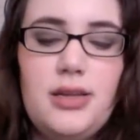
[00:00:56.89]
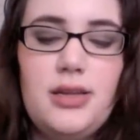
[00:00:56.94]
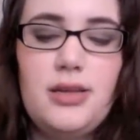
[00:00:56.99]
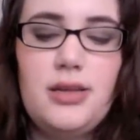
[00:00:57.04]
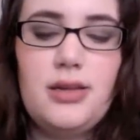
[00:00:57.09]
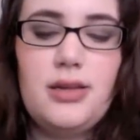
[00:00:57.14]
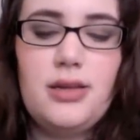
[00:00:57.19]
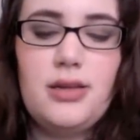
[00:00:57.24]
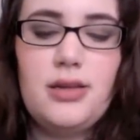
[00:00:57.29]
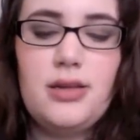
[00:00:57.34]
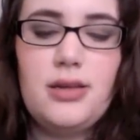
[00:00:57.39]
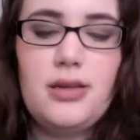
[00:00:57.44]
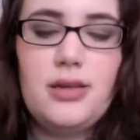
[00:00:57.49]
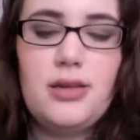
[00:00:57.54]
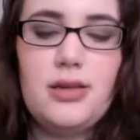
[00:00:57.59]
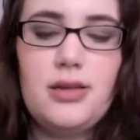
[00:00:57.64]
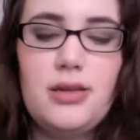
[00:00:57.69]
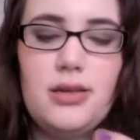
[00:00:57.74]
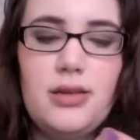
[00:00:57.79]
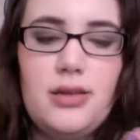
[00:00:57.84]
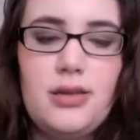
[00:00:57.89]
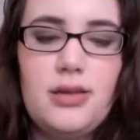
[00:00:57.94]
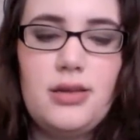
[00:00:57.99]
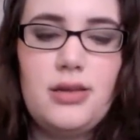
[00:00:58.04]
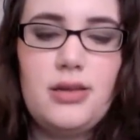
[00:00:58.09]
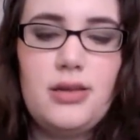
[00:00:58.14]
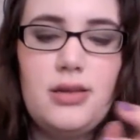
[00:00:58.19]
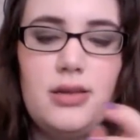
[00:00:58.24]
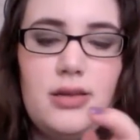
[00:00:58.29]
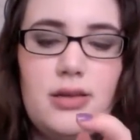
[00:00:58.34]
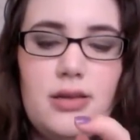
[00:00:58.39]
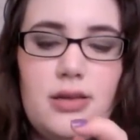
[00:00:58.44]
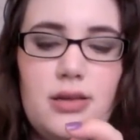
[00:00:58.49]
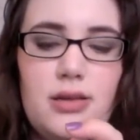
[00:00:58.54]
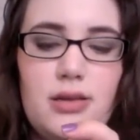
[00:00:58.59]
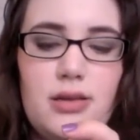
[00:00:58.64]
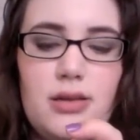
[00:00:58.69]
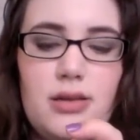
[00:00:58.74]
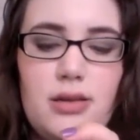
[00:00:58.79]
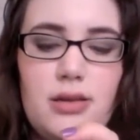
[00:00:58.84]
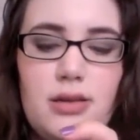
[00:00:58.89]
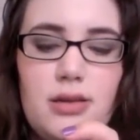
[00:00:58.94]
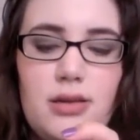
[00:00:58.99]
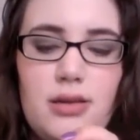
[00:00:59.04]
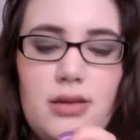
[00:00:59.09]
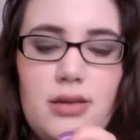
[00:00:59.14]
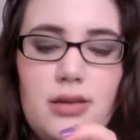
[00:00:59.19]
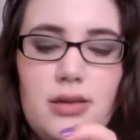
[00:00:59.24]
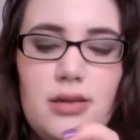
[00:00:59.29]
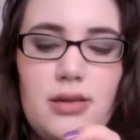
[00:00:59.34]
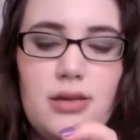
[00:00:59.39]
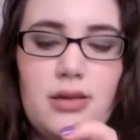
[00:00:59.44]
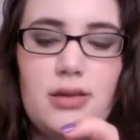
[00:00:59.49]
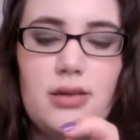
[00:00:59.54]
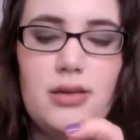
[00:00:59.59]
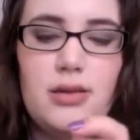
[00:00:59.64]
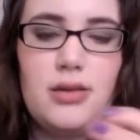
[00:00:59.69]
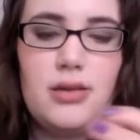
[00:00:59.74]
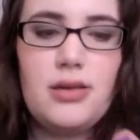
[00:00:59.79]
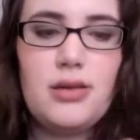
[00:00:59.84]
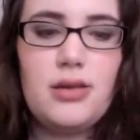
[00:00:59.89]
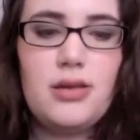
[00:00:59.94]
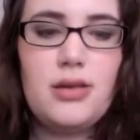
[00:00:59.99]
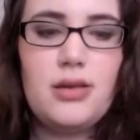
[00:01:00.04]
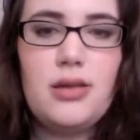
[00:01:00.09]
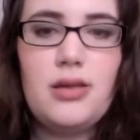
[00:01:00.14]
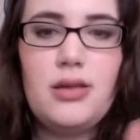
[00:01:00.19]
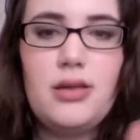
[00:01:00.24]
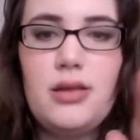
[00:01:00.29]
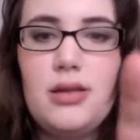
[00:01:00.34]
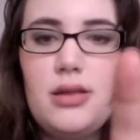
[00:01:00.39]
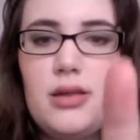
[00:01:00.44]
Nobody speaks.